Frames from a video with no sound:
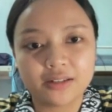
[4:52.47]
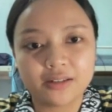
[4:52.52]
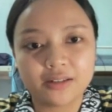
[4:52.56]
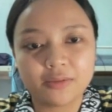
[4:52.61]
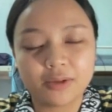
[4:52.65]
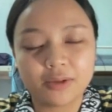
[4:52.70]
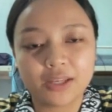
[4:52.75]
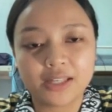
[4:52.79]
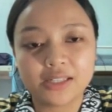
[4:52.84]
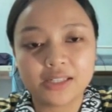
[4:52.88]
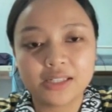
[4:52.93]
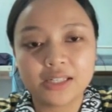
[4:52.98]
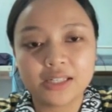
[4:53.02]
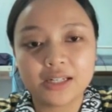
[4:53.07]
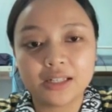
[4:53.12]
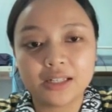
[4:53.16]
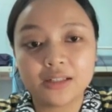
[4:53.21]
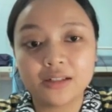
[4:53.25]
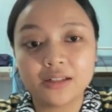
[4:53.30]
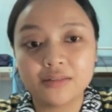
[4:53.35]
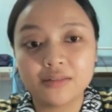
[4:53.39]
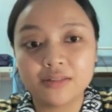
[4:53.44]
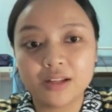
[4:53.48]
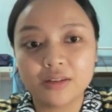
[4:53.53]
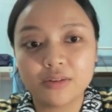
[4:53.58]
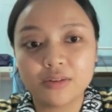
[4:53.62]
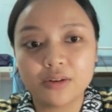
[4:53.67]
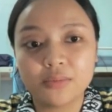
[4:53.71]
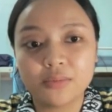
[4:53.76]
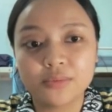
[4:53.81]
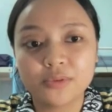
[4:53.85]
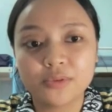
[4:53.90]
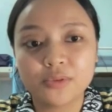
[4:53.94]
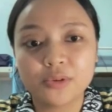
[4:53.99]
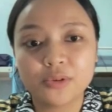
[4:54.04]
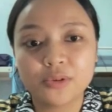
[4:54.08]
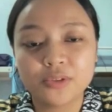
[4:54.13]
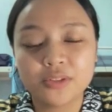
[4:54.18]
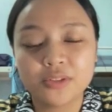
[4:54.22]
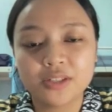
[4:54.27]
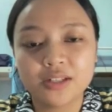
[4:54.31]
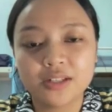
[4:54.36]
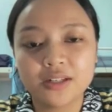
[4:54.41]
We can see that the threat of
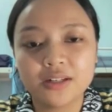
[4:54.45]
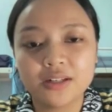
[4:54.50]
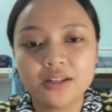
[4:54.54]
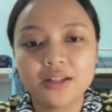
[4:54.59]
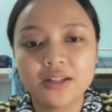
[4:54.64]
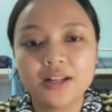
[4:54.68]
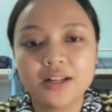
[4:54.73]
social